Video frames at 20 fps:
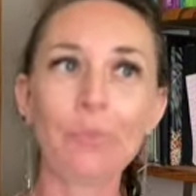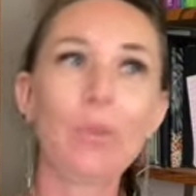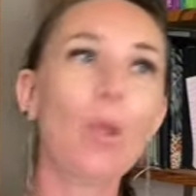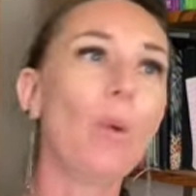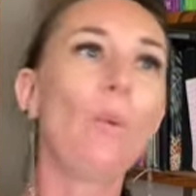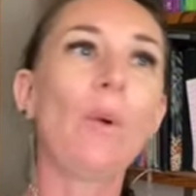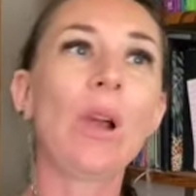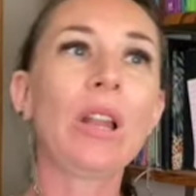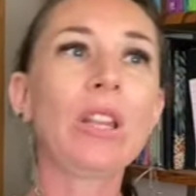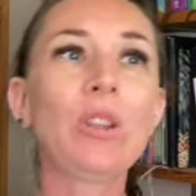
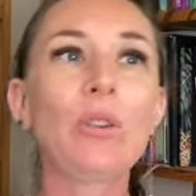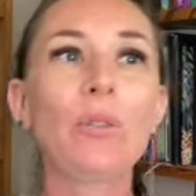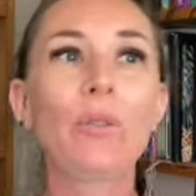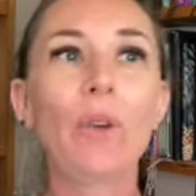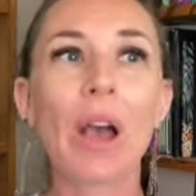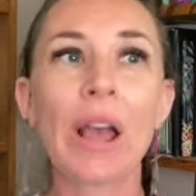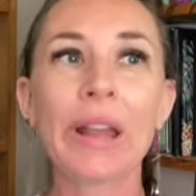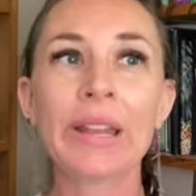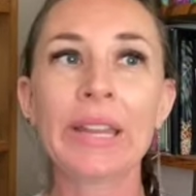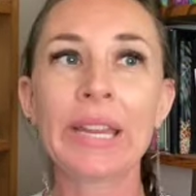when you're
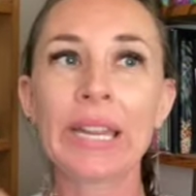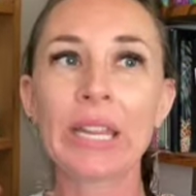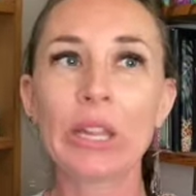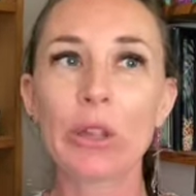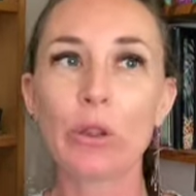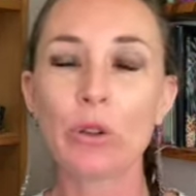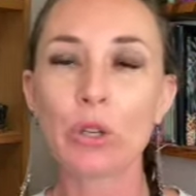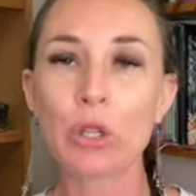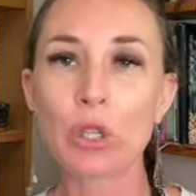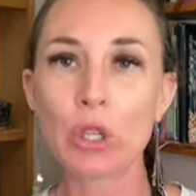
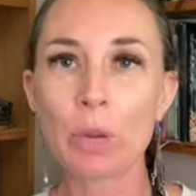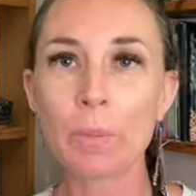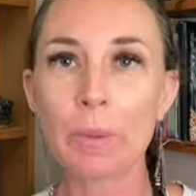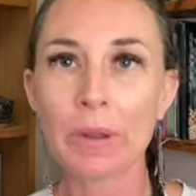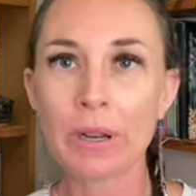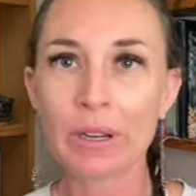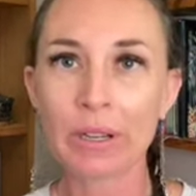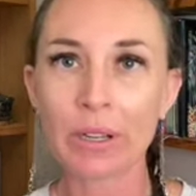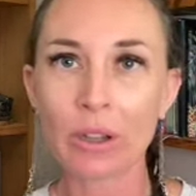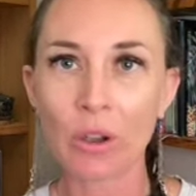finding your
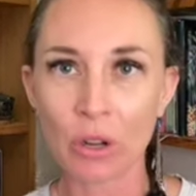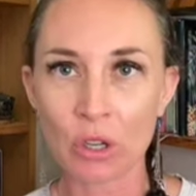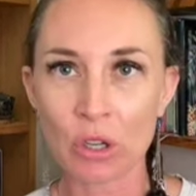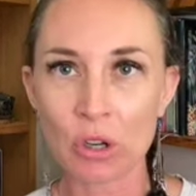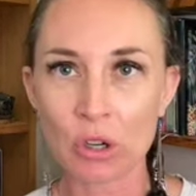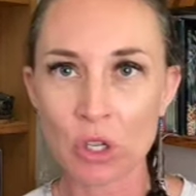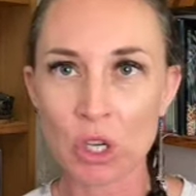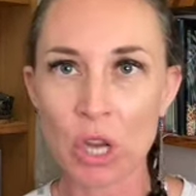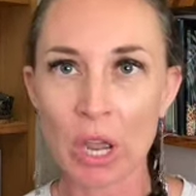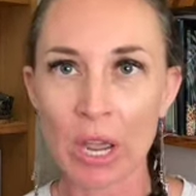Jupiter on
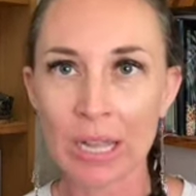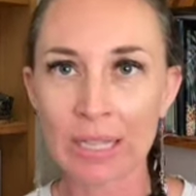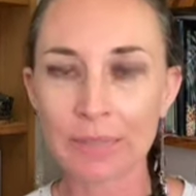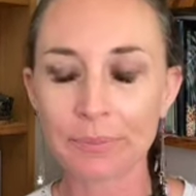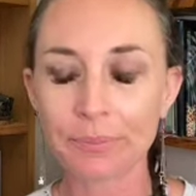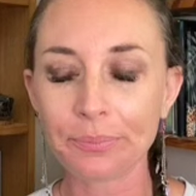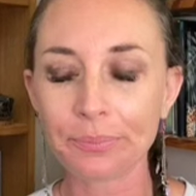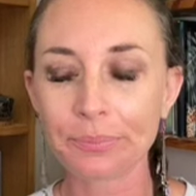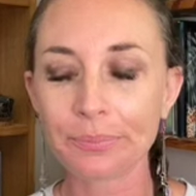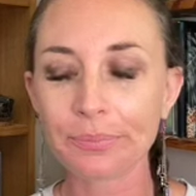your chart,
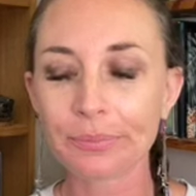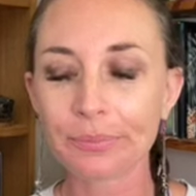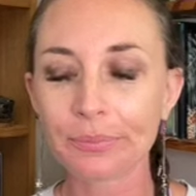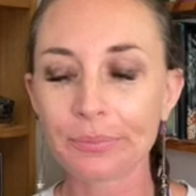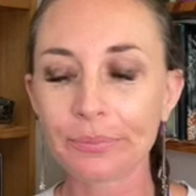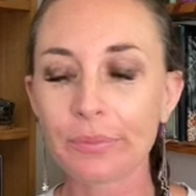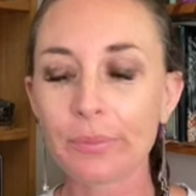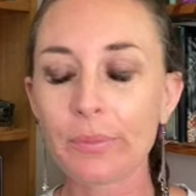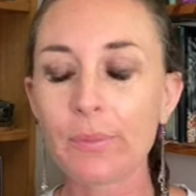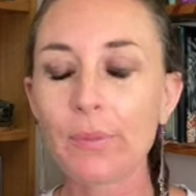
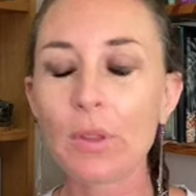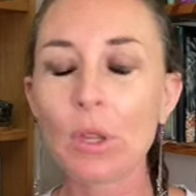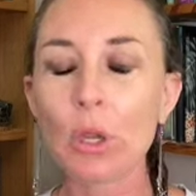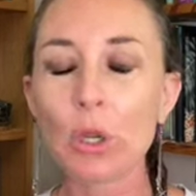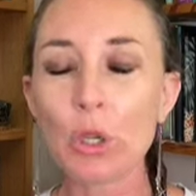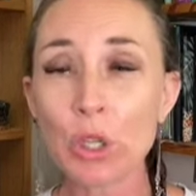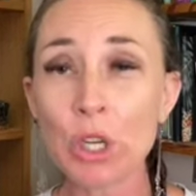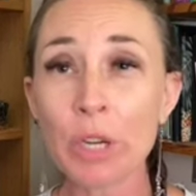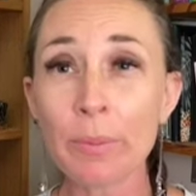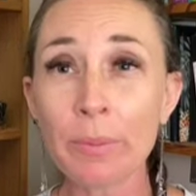
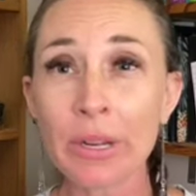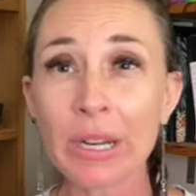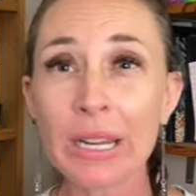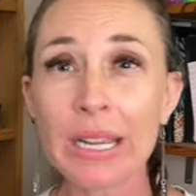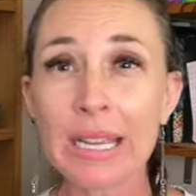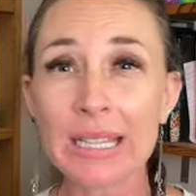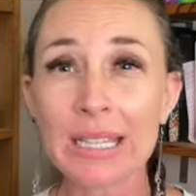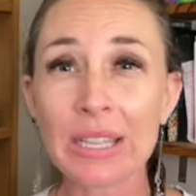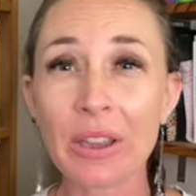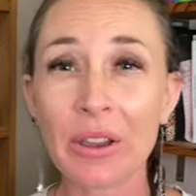Jupiter
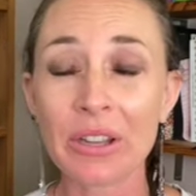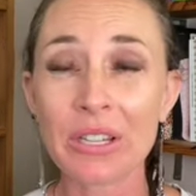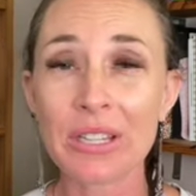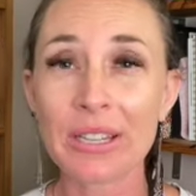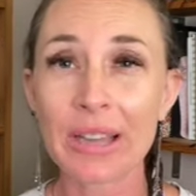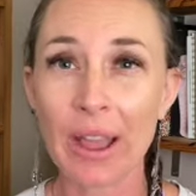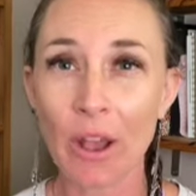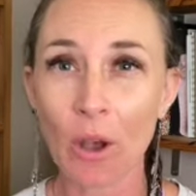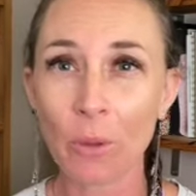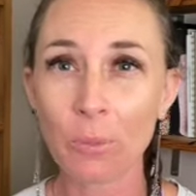is going
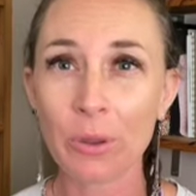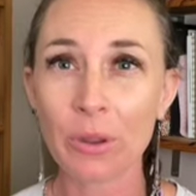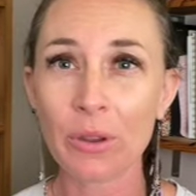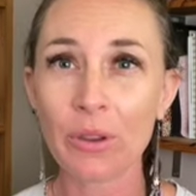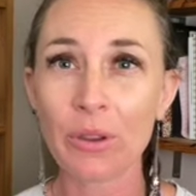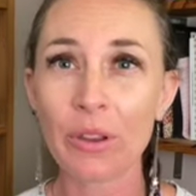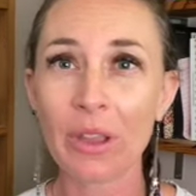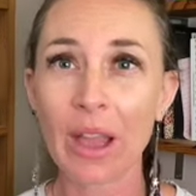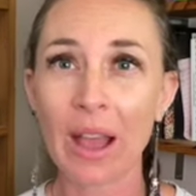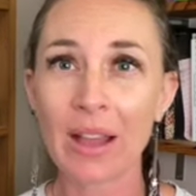to help
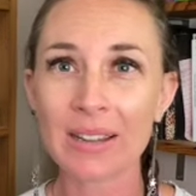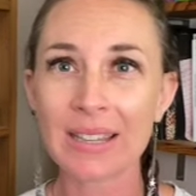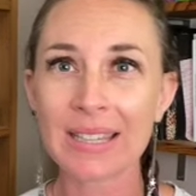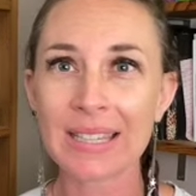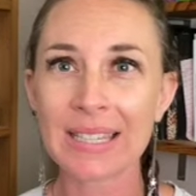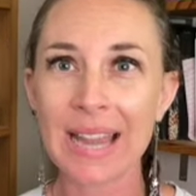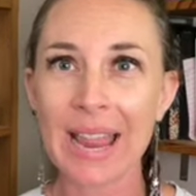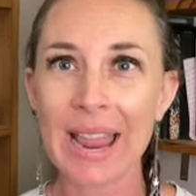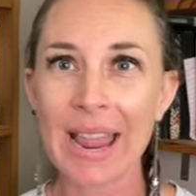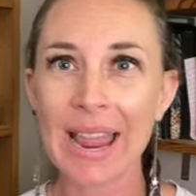you
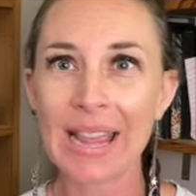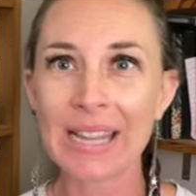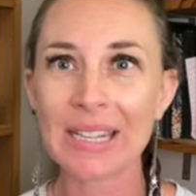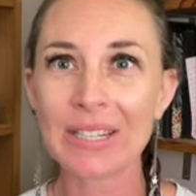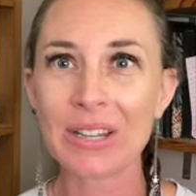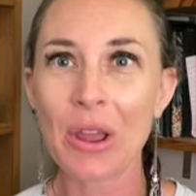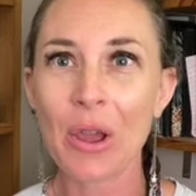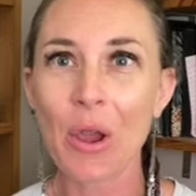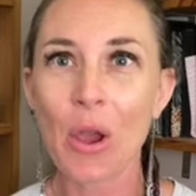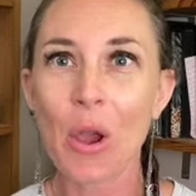
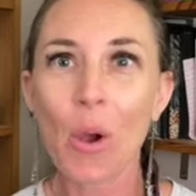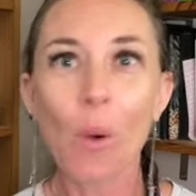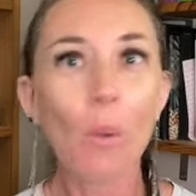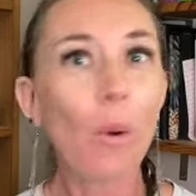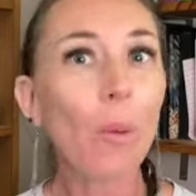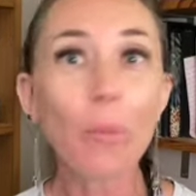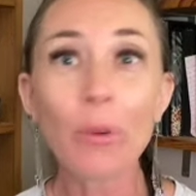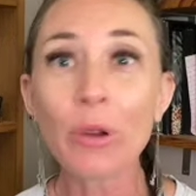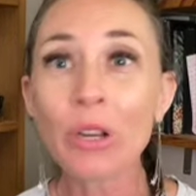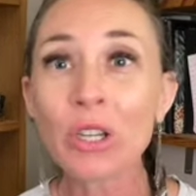understand
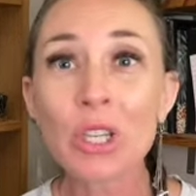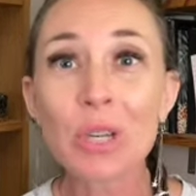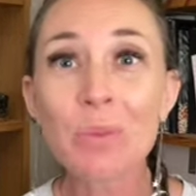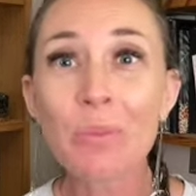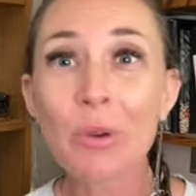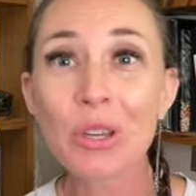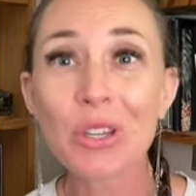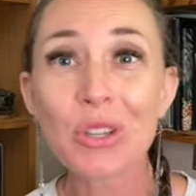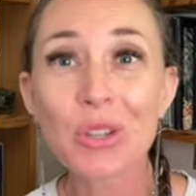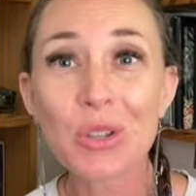what brings you
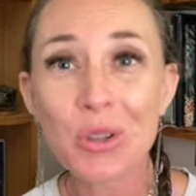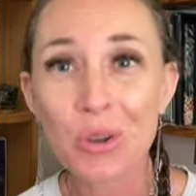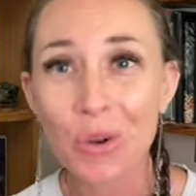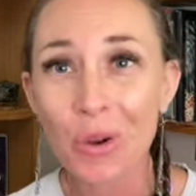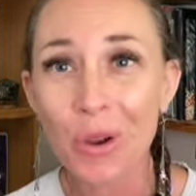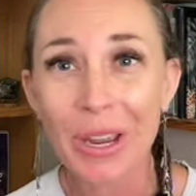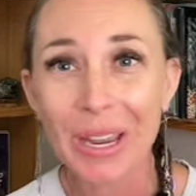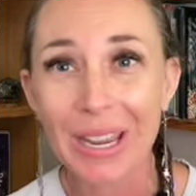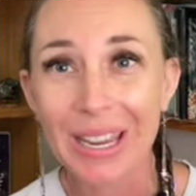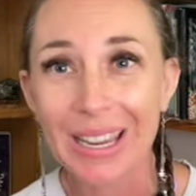most
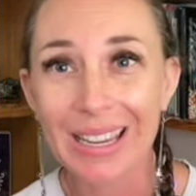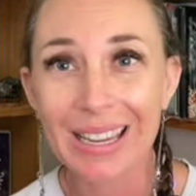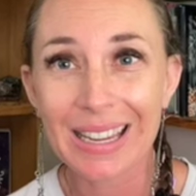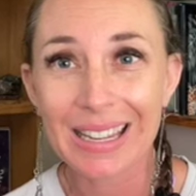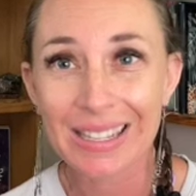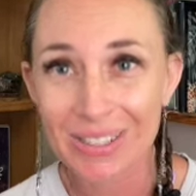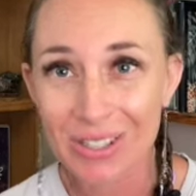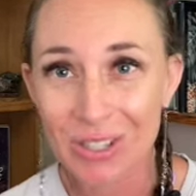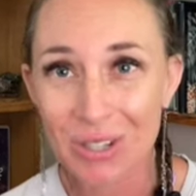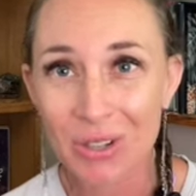joy
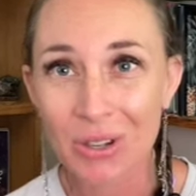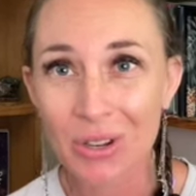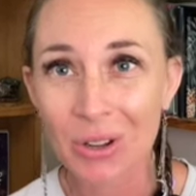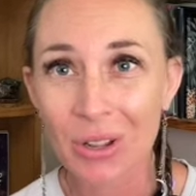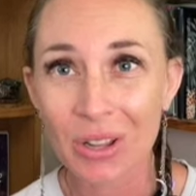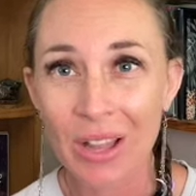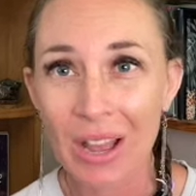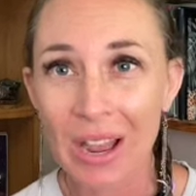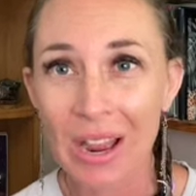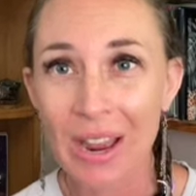into
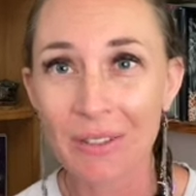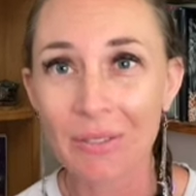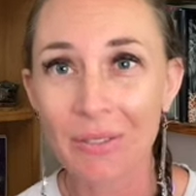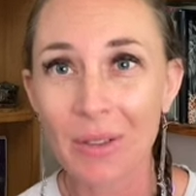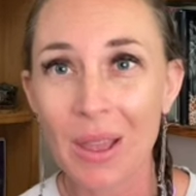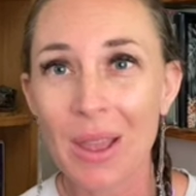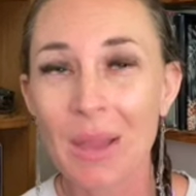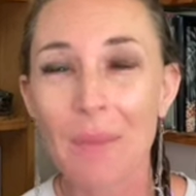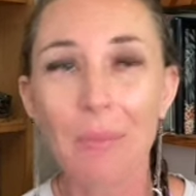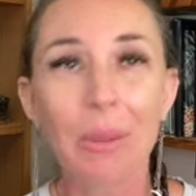your life.
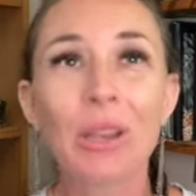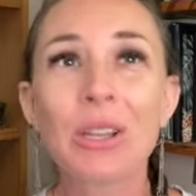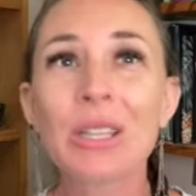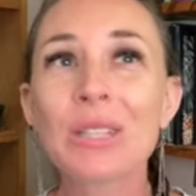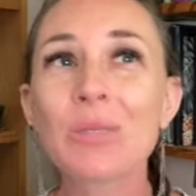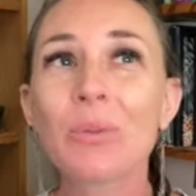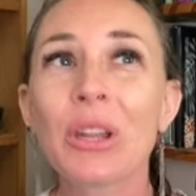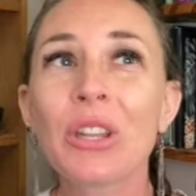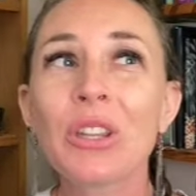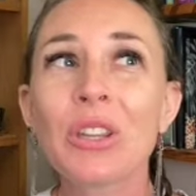
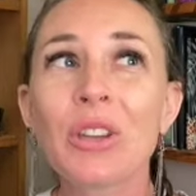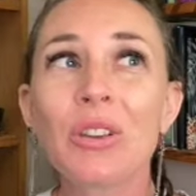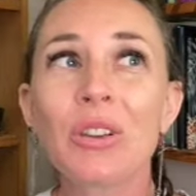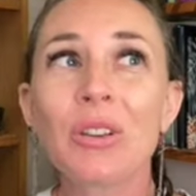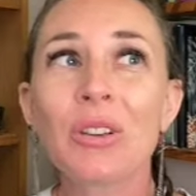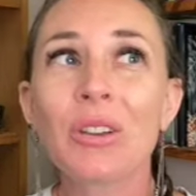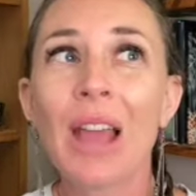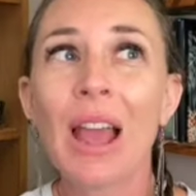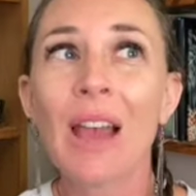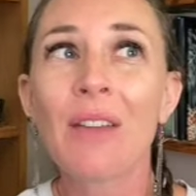Because when
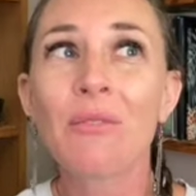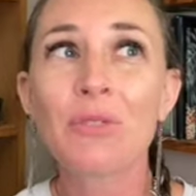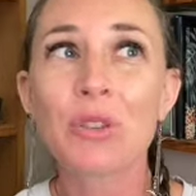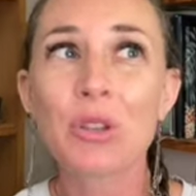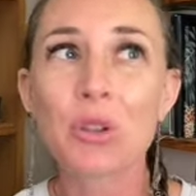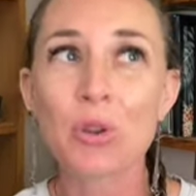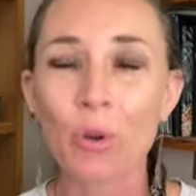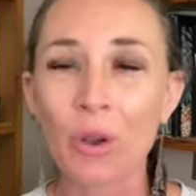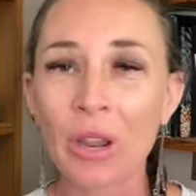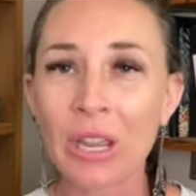you have
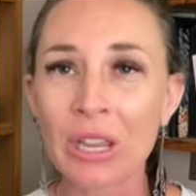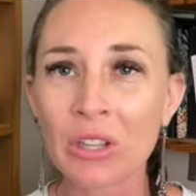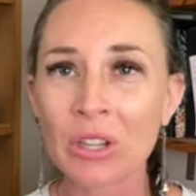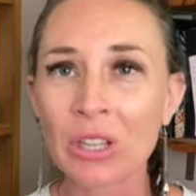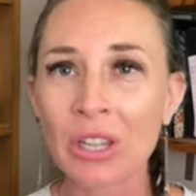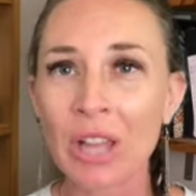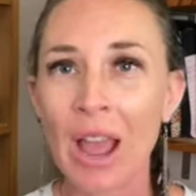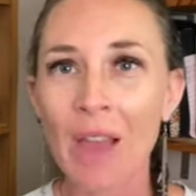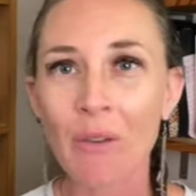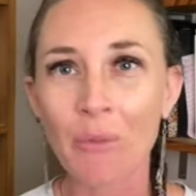joy in
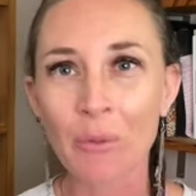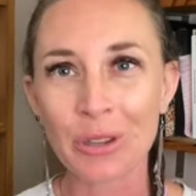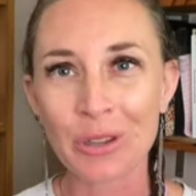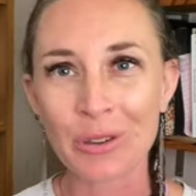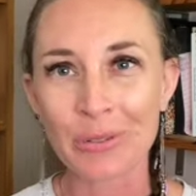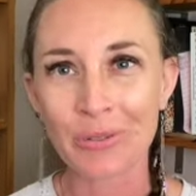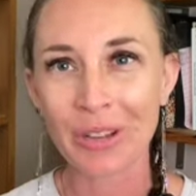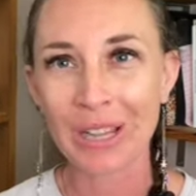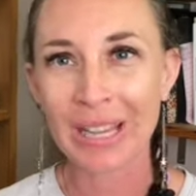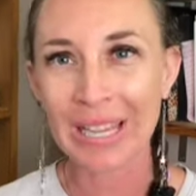your life, when
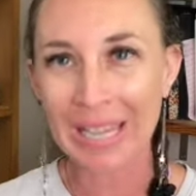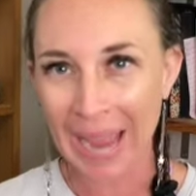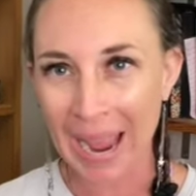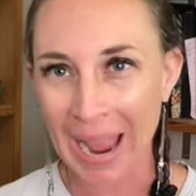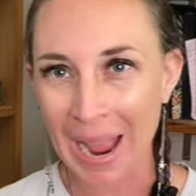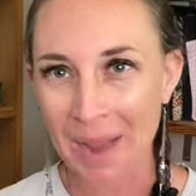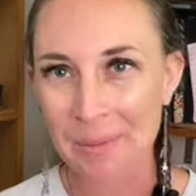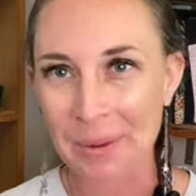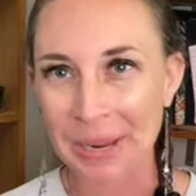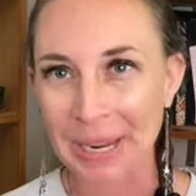you're feeling
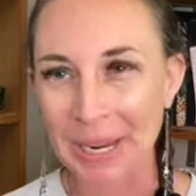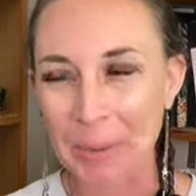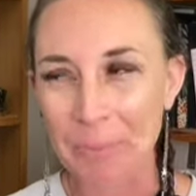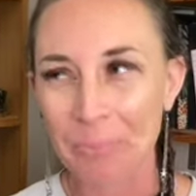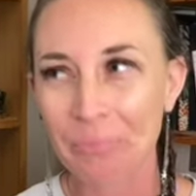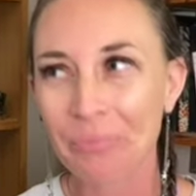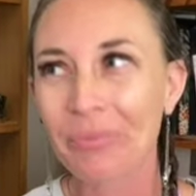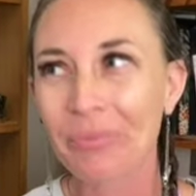happy,